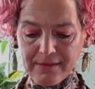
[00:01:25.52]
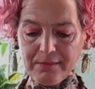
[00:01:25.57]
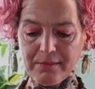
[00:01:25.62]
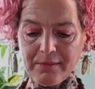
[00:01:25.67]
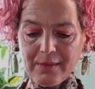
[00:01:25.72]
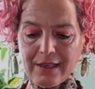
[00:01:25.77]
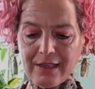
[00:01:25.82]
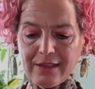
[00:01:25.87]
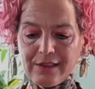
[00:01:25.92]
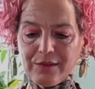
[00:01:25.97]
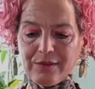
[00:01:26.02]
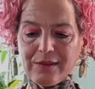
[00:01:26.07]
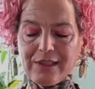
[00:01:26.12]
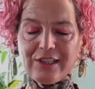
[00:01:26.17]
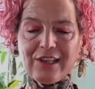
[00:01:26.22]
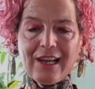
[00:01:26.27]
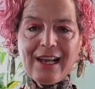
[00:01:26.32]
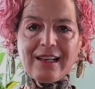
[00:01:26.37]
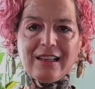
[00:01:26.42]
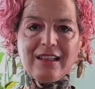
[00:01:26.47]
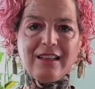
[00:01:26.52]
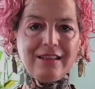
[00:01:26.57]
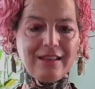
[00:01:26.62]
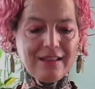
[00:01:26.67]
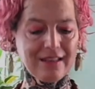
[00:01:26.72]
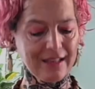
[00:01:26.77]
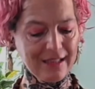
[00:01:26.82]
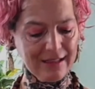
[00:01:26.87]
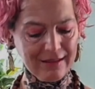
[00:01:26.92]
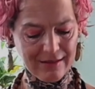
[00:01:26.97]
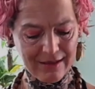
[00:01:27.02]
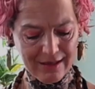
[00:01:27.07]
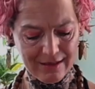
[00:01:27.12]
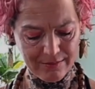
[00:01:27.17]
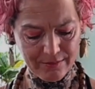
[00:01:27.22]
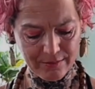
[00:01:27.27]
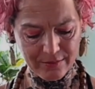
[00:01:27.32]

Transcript: military jacket, it